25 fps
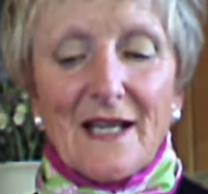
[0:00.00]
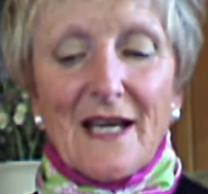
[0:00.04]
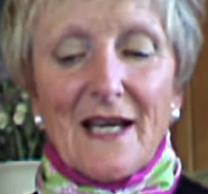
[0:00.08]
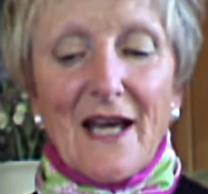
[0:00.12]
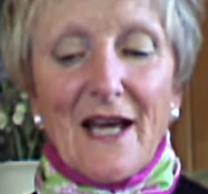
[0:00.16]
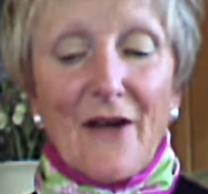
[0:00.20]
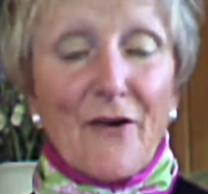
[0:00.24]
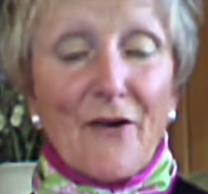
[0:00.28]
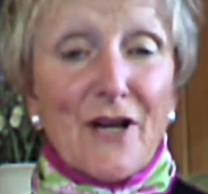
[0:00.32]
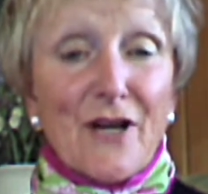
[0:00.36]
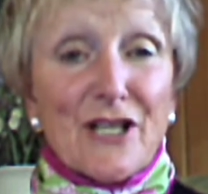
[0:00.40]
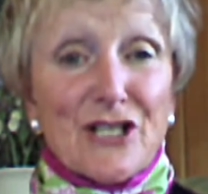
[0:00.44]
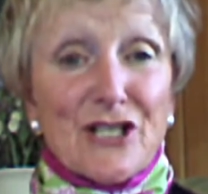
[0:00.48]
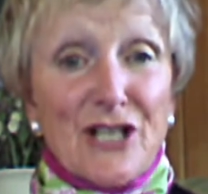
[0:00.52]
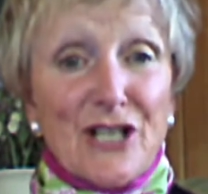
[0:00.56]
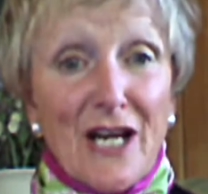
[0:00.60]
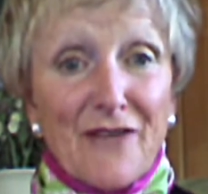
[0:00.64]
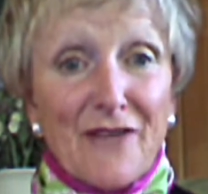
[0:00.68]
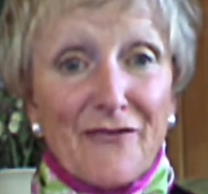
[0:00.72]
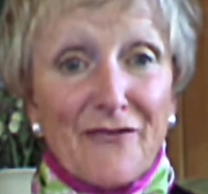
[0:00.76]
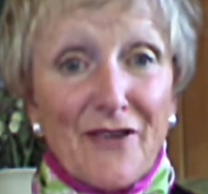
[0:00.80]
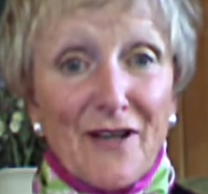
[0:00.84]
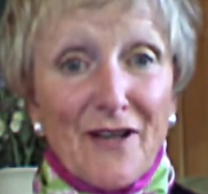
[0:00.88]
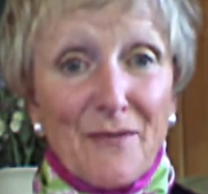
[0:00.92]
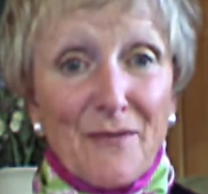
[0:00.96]
Eric
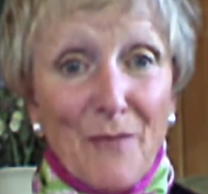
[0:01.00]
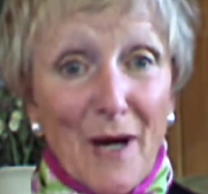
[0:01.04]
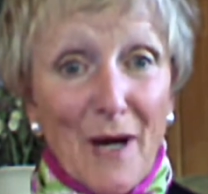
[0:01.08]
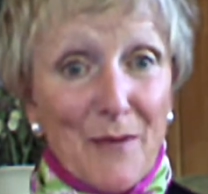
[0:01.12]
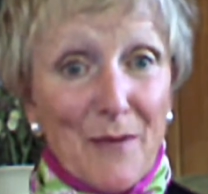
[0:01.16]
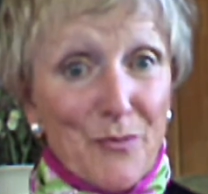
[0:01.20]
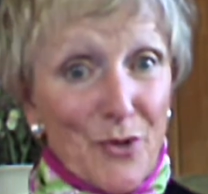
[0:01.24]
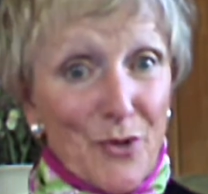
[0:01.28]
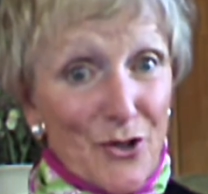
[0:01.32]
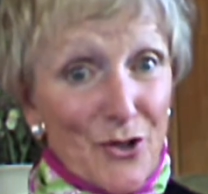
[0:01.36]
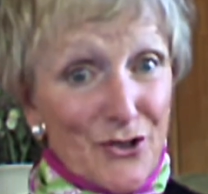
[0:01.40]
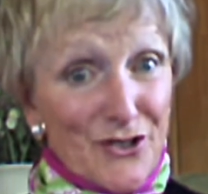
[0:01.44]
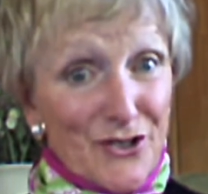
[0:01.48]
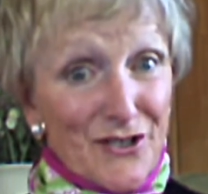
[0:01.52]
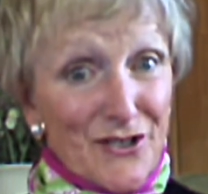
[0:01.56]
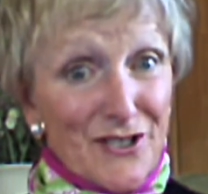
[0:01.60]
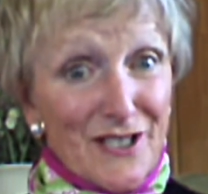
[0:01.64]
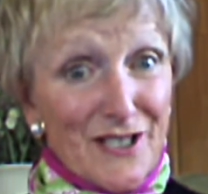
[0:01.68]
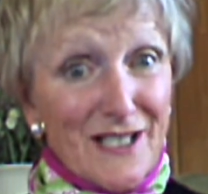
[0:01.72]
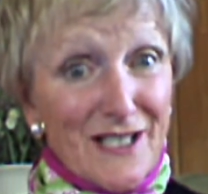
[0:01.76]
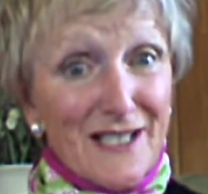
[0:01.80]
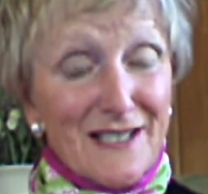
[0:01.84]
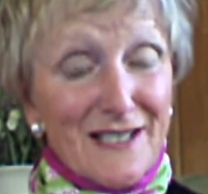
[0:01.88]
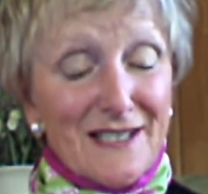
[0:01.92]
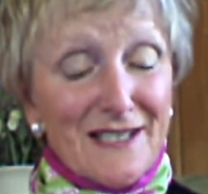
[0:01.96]
Schaefer, my
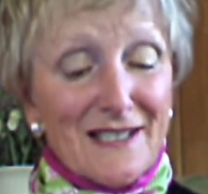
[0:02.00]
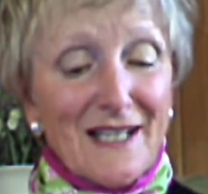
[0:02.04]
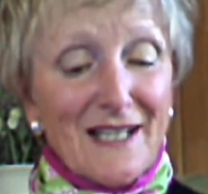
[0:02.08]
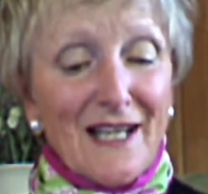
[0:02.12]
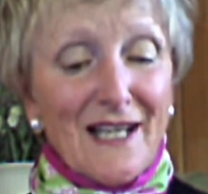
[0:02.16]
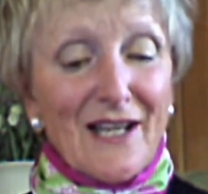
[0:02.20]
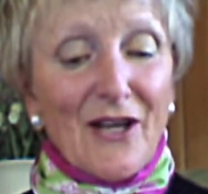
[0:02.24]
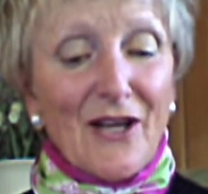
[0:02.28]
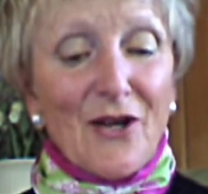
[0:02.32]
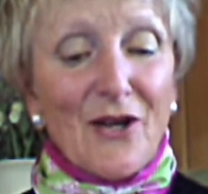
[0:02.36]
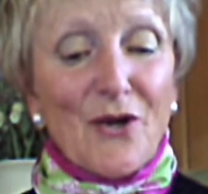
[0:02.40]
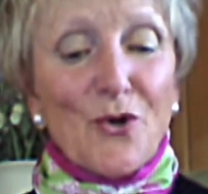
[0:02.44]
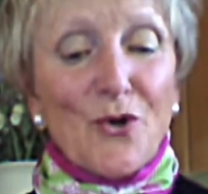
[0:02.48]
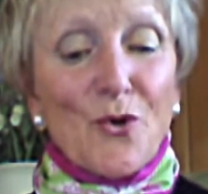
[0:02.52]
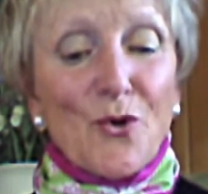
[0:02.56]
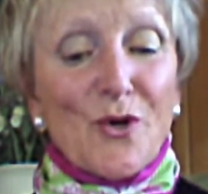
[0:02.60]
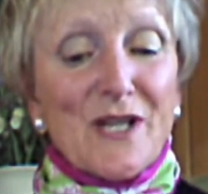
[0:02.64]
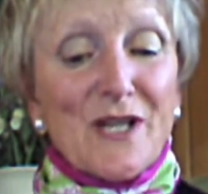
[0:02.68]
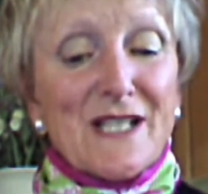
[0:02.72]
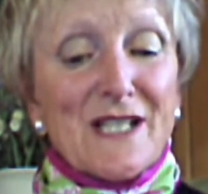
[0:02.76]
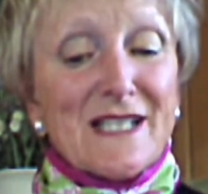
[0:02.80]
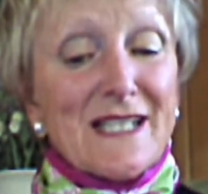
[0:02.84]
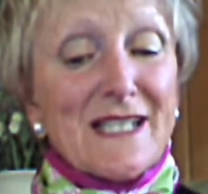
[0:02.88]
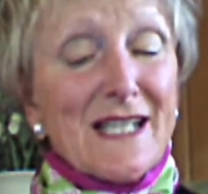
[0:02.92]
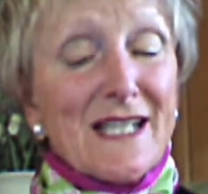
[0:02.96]
prosthetist, who
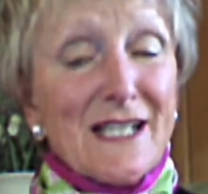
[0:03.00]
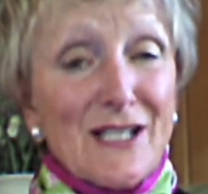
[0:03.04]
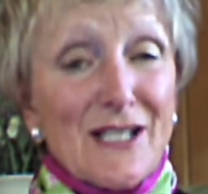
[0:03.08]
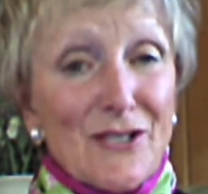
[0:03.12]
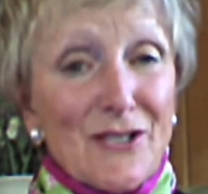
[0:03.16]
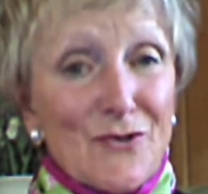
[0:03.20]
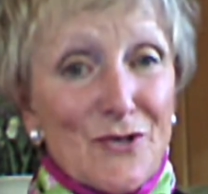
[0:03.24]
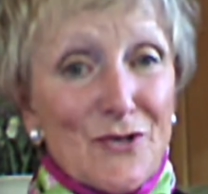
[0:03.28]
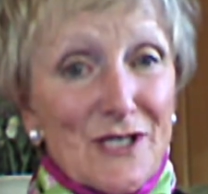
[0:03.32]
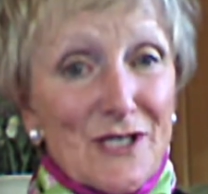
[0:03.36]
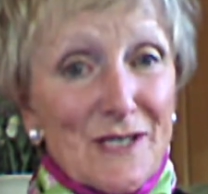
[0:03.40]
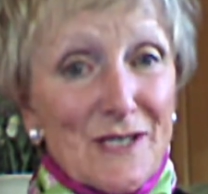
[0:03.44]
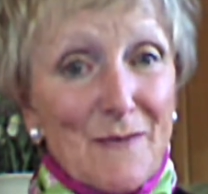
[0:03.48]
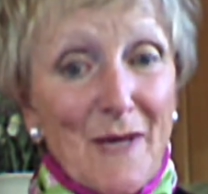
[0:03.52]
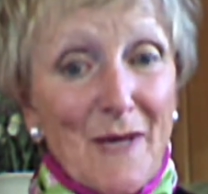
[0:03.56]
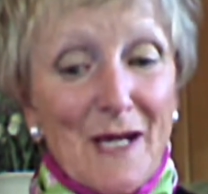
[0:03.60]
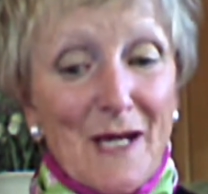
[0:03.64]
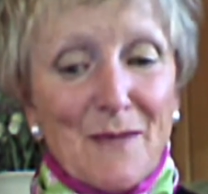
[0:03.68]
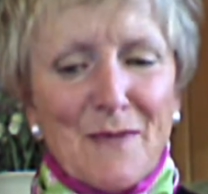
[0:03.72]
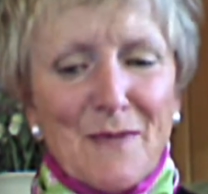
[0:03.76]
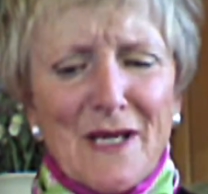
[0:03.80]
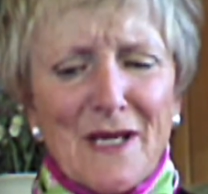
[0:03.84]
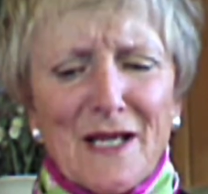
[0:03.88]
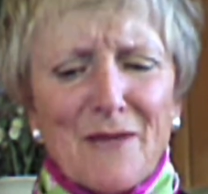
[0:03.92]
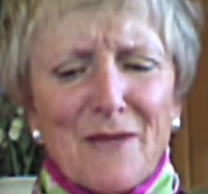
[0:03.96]
continues to make
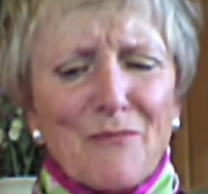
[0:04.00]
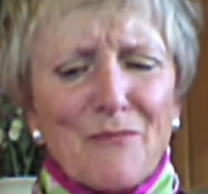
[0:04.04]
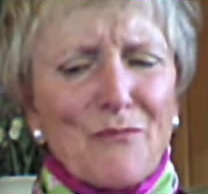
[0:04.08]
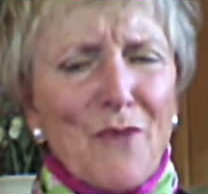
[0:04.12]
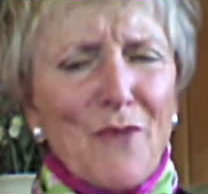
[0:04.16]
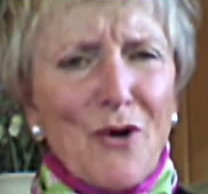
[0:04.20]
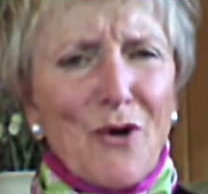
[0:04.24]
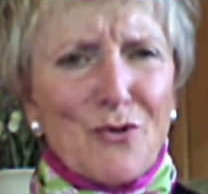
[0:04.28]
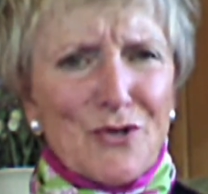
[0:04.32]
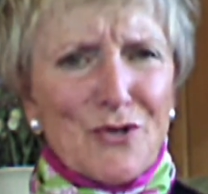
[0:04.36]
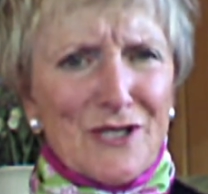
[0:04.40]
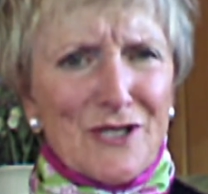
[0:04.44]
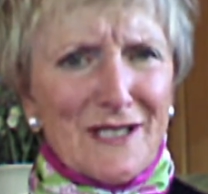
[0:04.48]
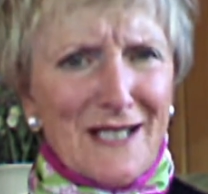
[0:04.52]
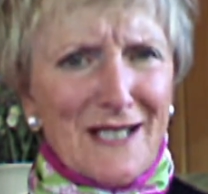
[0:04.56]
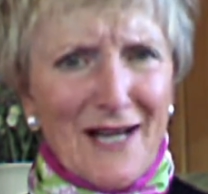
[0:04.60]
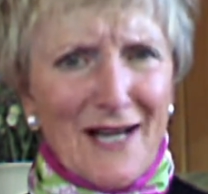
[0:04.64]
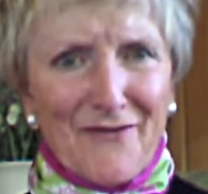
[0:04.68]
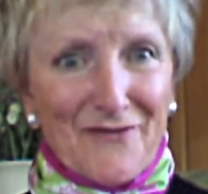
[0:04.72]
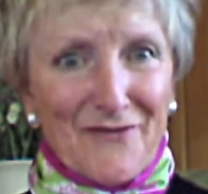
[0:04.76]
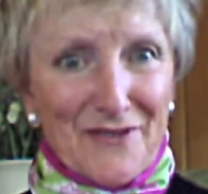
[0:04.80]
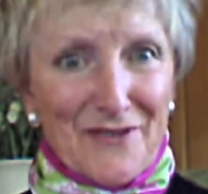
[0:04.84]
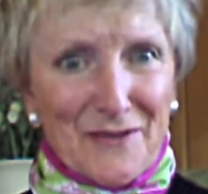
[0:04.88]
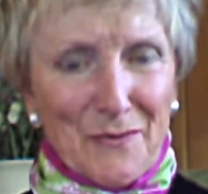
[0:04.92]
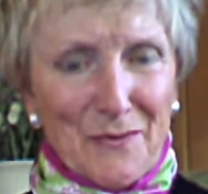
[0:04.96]
me the most
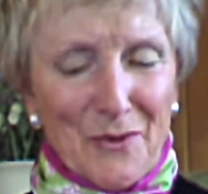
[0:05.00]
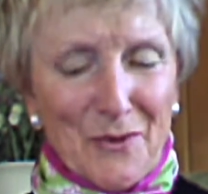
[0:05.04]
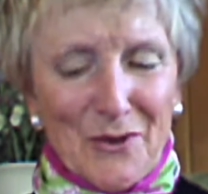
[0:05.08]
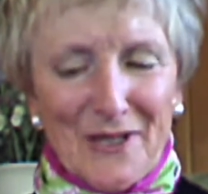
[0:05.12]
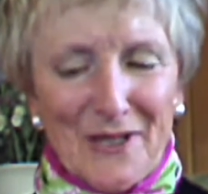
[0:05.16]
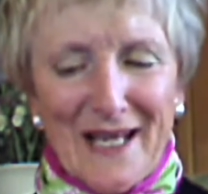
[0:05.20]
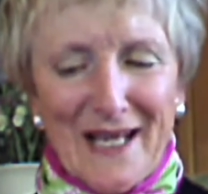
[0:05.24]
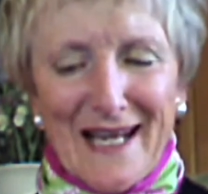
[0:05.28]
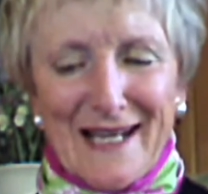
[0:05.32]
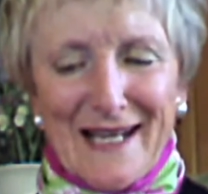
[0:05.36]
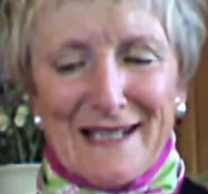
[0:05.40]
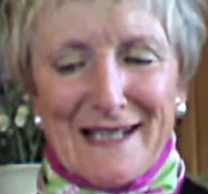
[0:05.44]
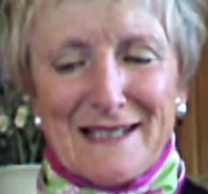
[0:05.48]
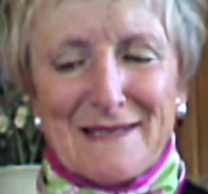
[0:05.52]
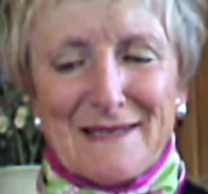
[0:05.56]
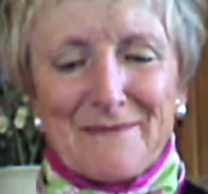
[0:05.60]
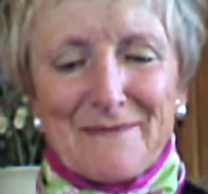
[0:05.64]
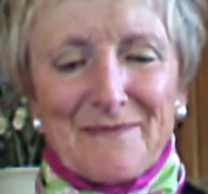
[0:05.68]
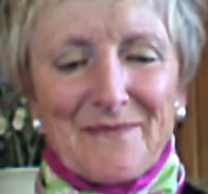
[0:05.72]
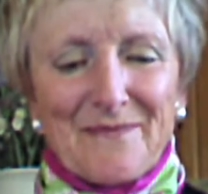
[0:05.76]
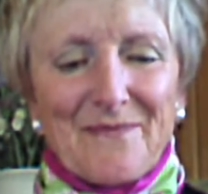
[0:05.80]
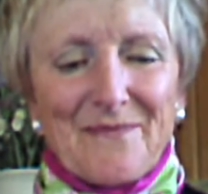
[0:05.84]
comfortable legs.